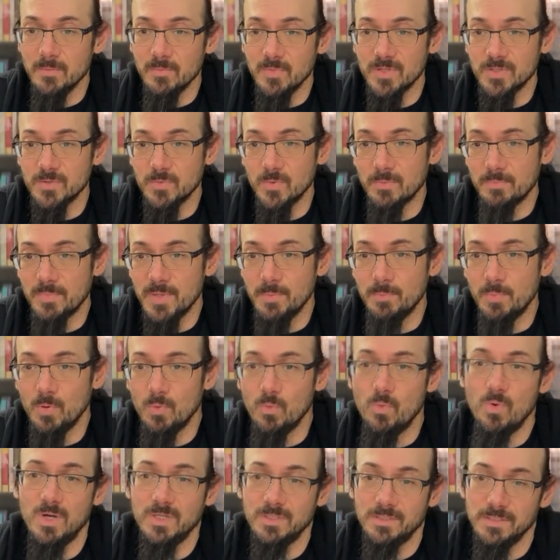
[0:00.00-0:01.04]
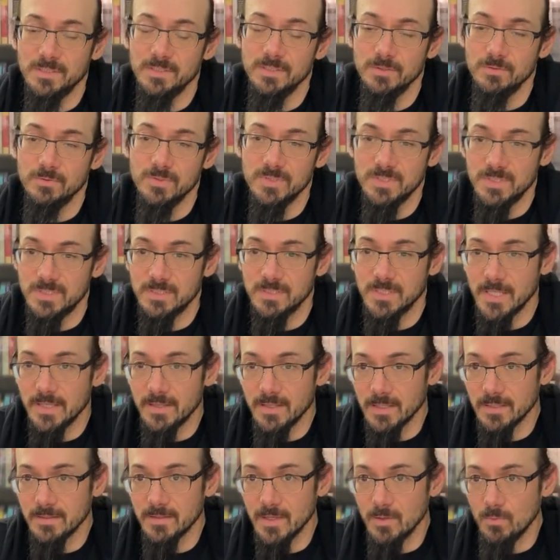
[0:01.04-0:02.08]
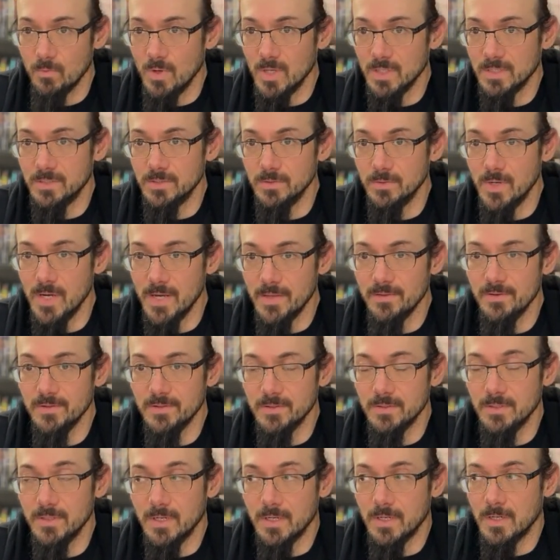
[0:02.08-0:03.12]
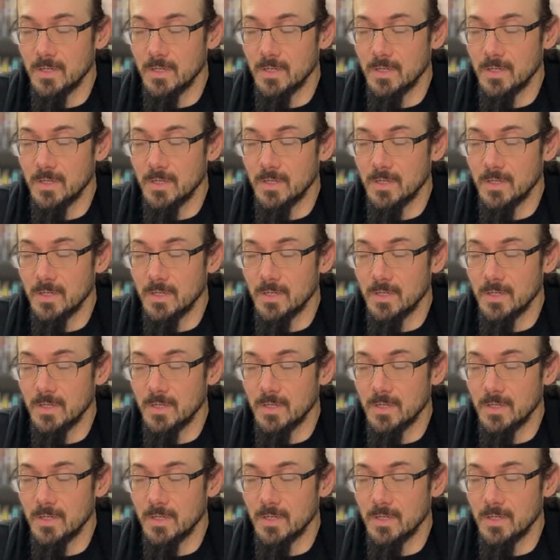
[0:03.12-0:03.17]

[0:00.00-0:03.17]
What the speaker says: because what people want to do is, I think they want to either